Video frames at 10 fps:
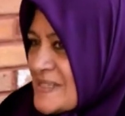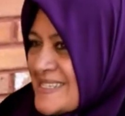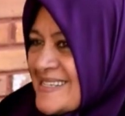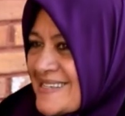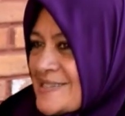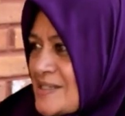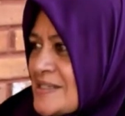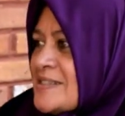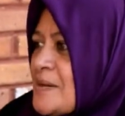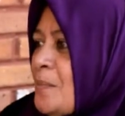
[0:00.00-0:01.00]
And that was
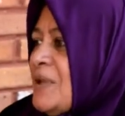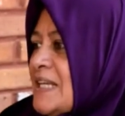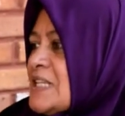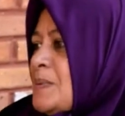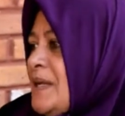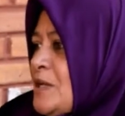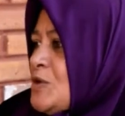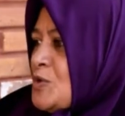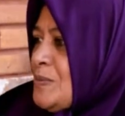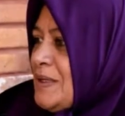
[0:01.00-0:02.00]
just simple
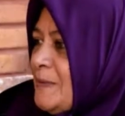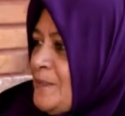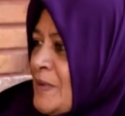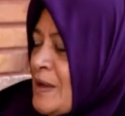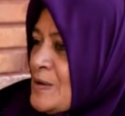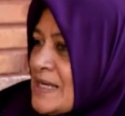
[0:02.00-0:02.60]
explaining to me.